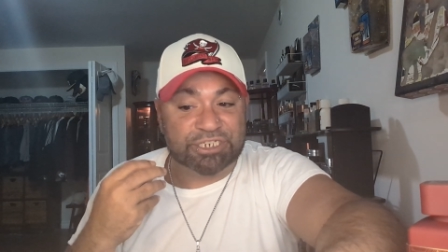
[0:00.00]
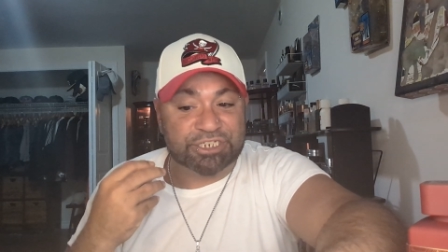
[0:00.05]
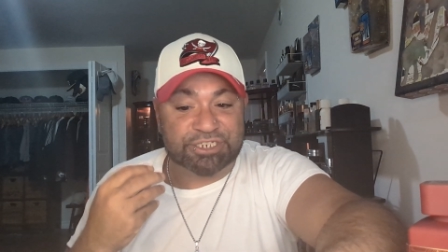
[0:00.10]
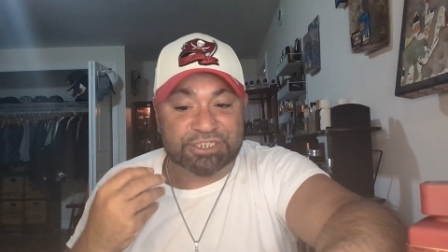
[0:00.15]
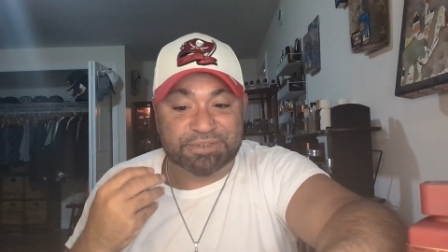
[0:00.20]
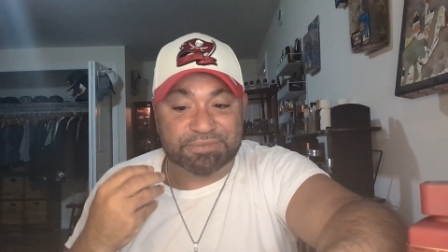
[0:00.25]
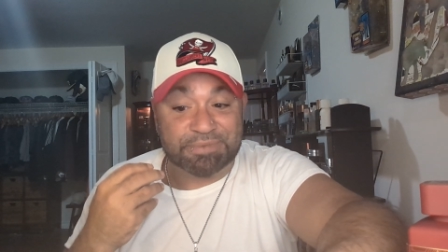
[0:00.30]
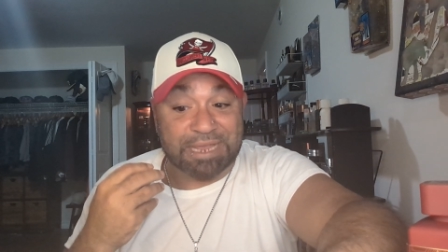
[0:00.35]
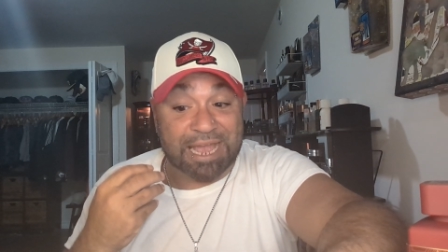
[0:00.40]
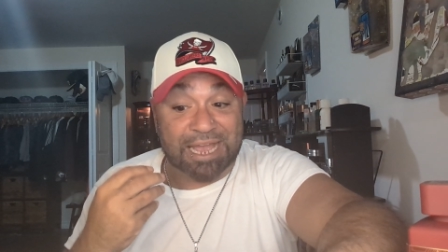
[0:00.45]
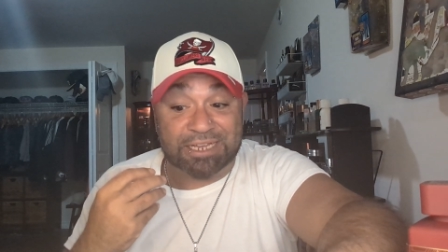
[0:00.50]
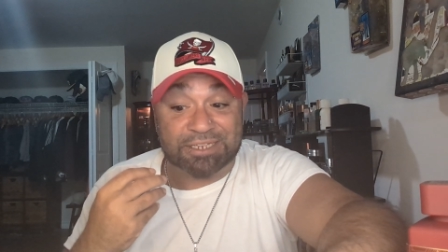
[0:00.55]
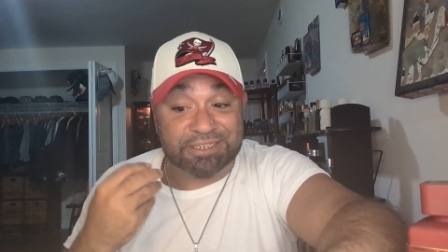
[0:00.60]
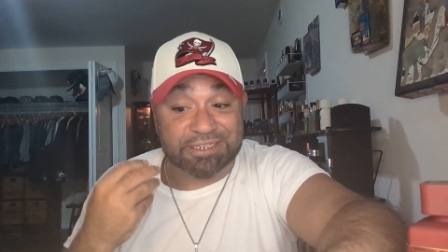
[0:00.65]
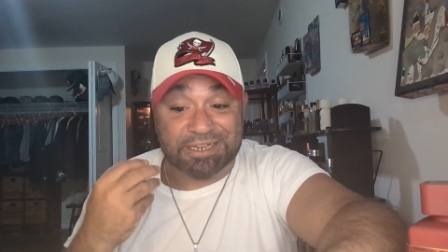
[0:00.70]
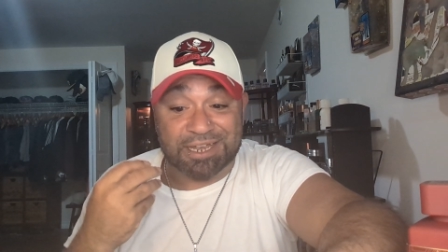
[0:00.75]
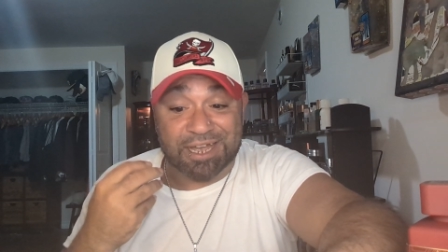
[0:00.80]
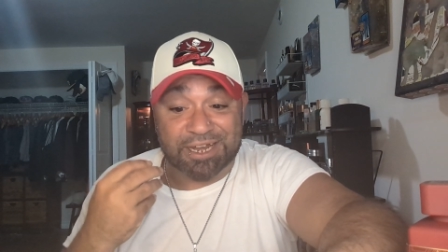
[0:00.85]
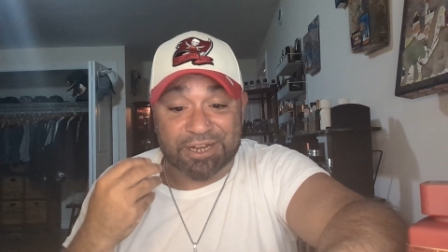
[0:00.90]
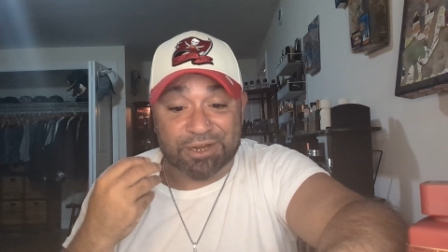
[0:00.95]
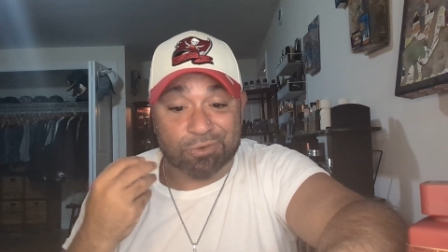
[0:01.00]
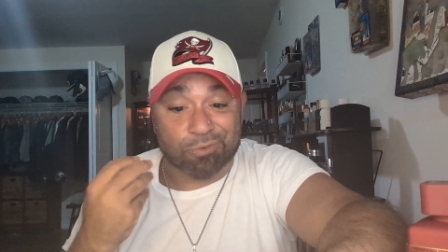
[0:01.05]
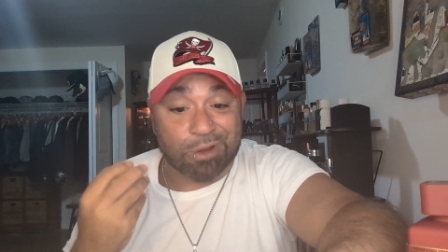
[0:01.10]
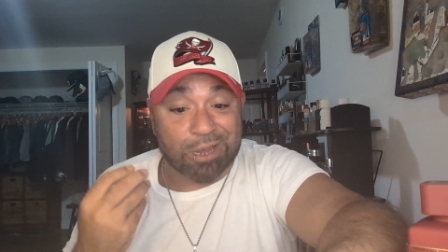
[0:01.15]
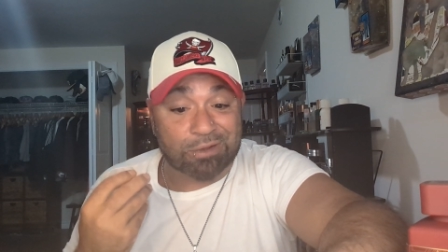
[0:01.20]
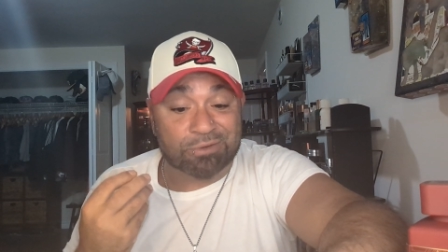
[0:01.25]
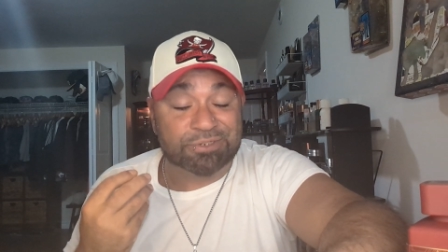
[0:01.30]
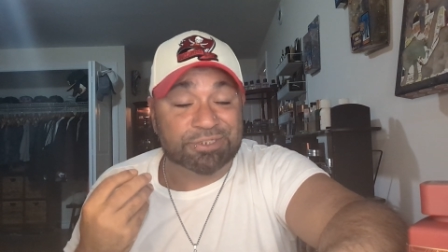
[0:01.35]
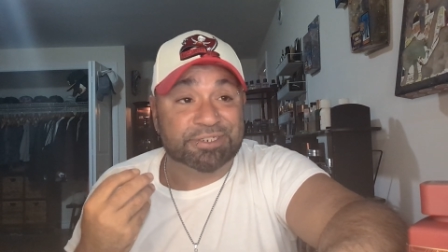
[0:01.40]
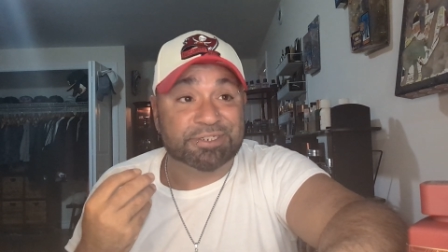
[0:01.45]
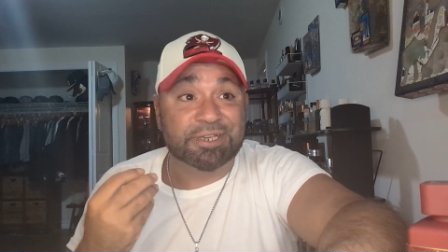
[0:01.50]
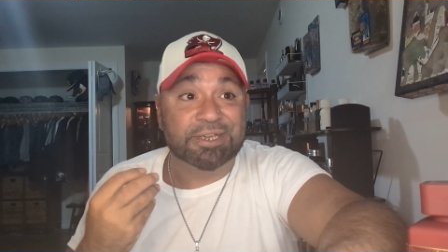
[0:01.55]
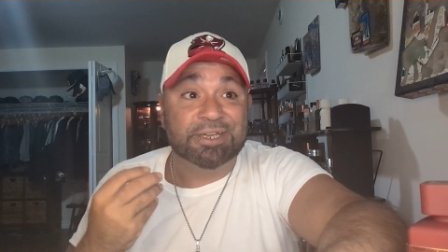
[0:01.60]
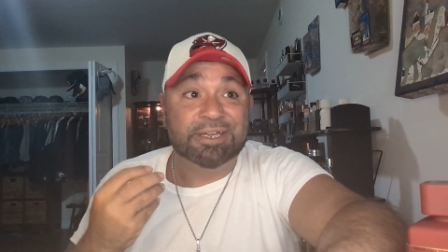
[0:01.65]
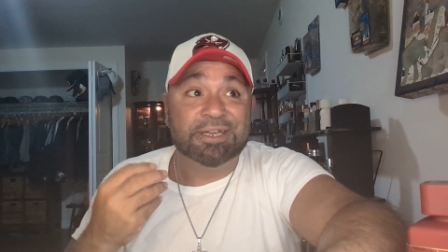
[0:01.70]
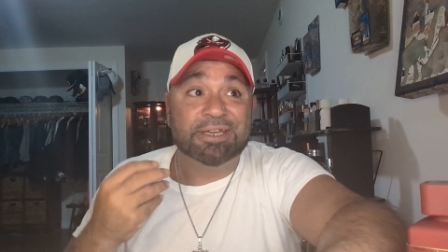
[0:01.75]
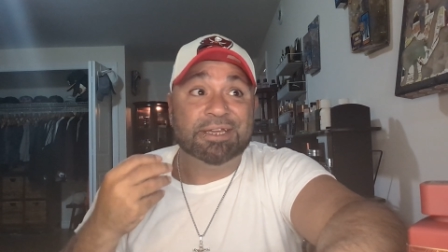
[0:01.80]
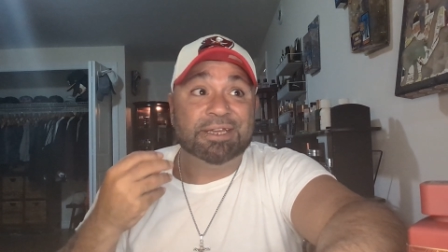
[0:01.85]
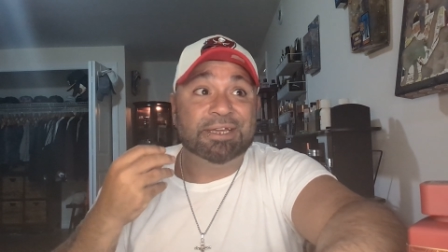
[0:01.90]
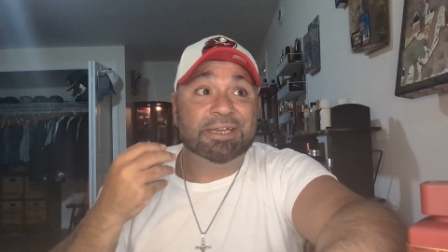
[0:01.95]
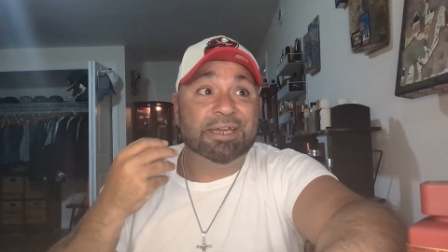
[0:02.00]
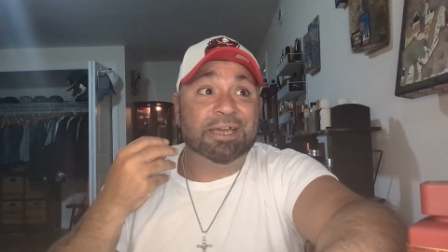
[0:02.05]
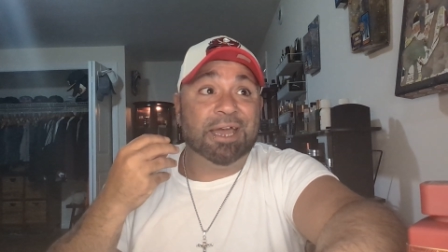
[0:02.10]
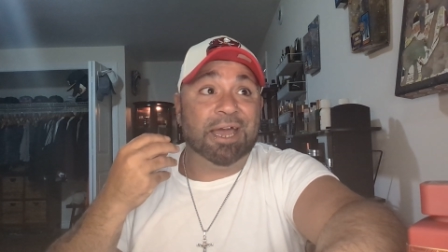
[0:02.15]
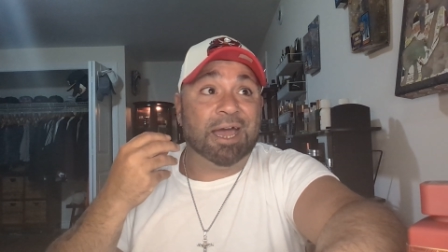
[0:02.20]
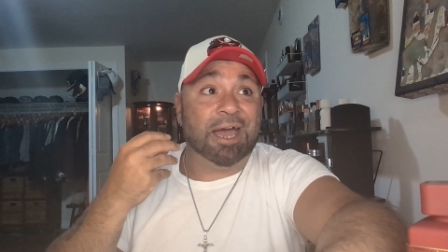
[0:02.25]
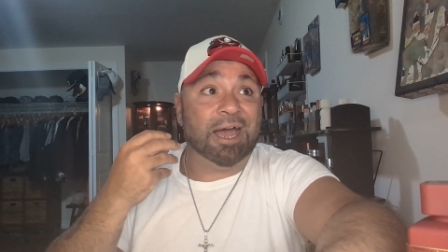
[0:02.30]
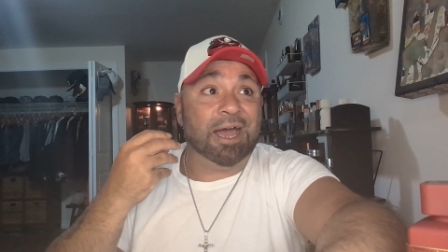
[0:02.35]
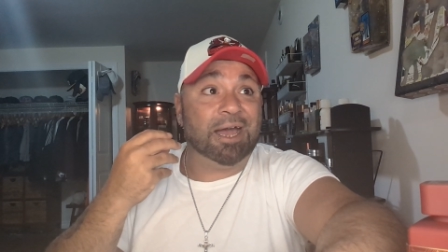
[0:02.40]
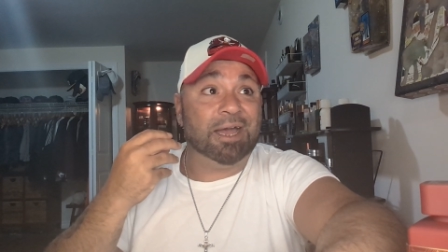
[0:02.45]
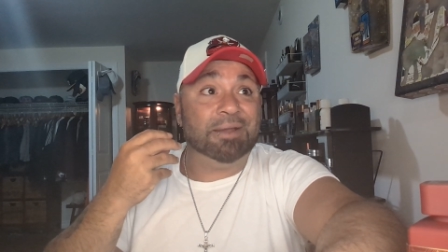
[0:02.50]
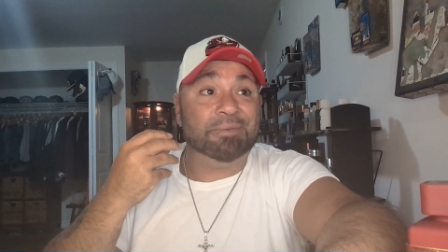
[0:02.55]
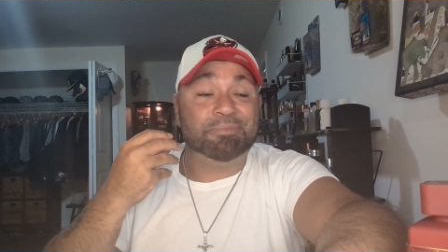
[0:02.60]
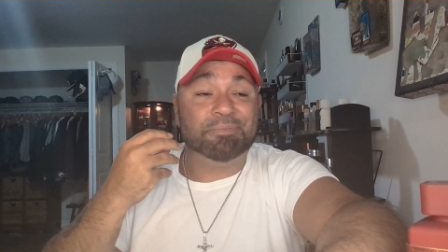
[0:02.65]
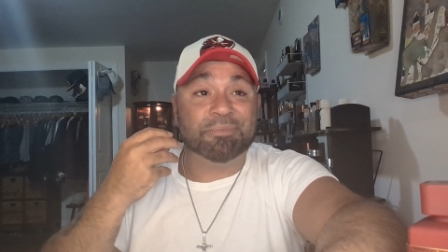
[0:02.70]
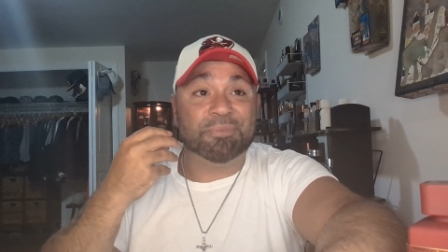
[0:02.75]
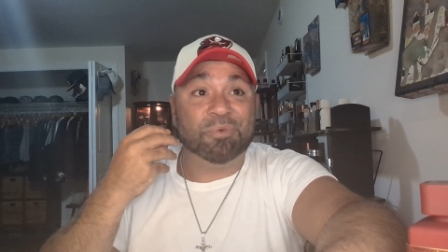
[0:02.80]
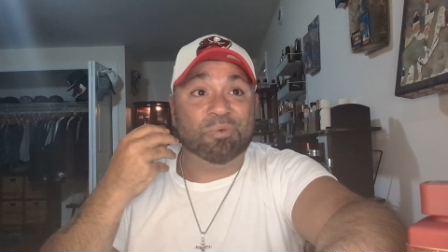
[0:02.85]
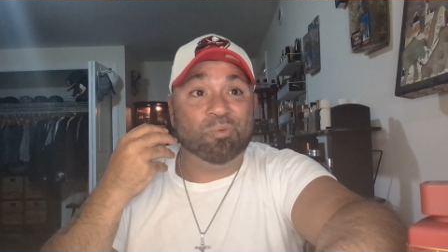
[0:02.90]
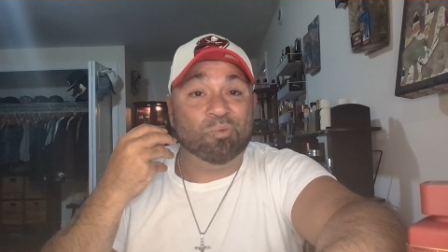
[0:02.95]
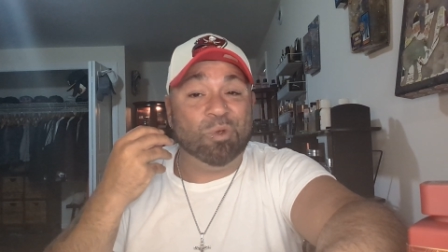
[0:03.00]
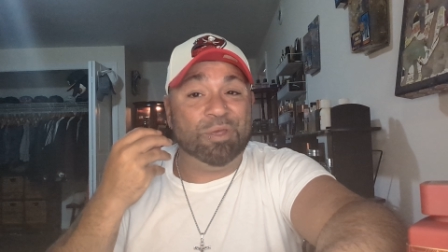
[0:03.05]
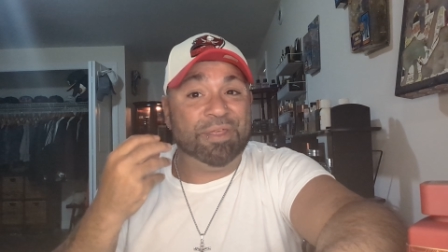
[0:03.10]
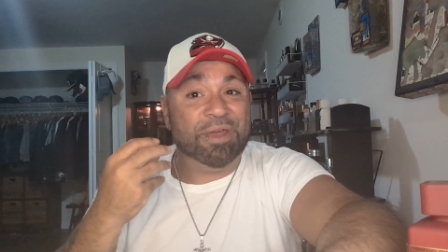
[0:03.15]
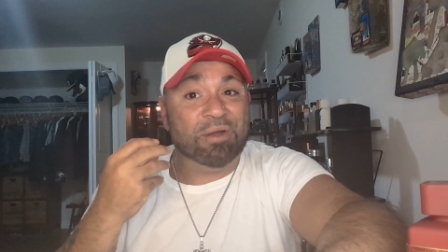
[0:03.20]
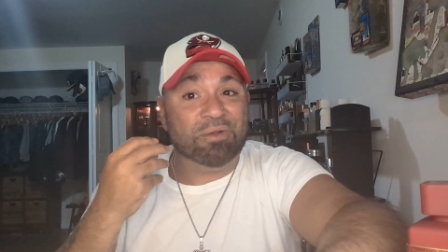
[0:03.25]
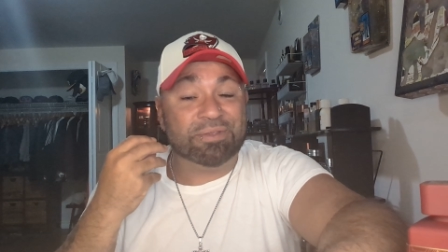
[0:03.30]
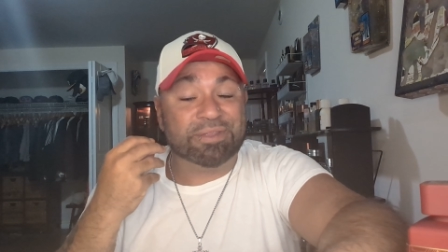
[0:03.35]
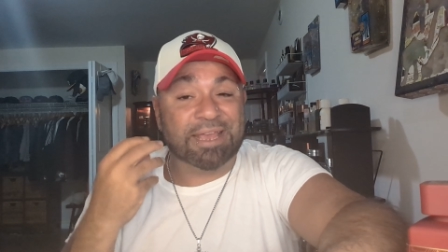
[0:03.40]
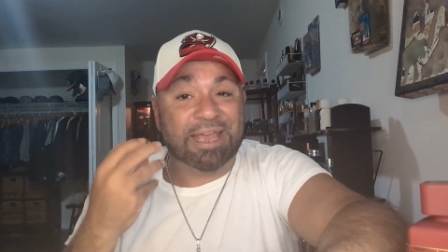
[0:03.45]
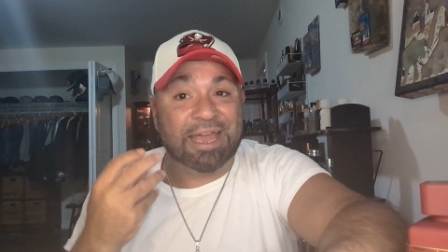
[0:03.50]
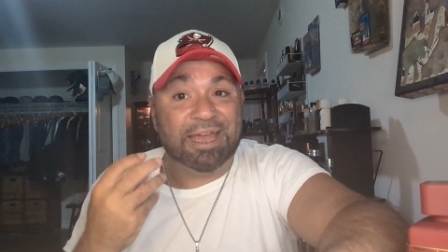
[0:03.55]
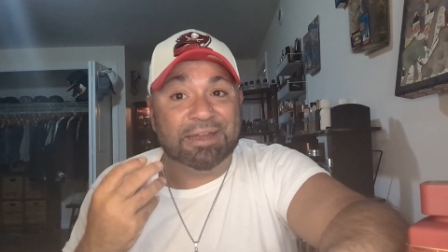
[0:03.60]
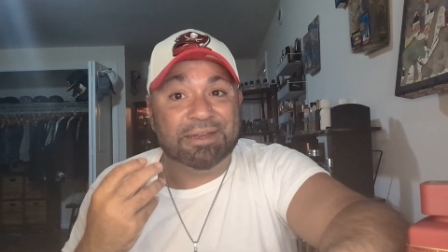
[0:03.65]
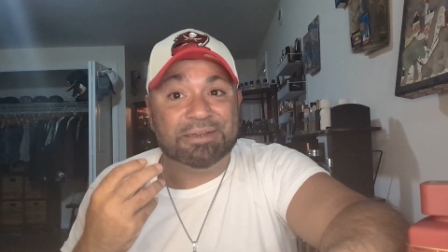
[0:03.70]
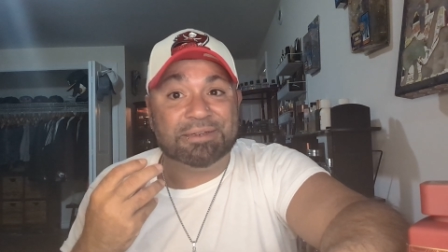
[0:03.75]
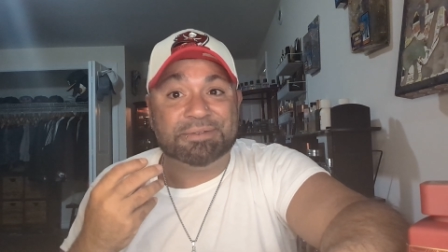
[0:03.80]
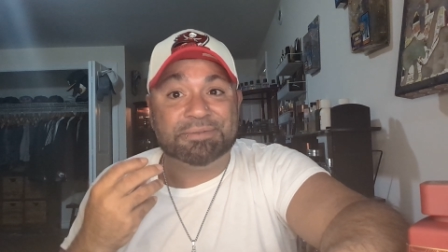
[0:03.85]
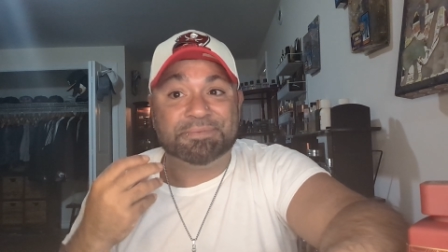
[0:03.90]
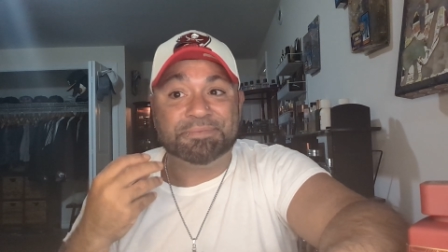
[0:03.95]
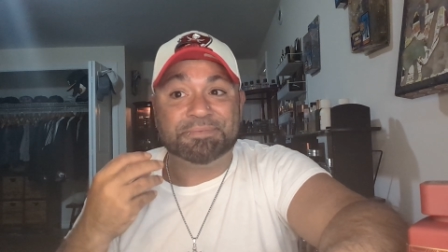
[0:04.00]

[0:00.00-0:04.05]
just actually kind of gross uh, without that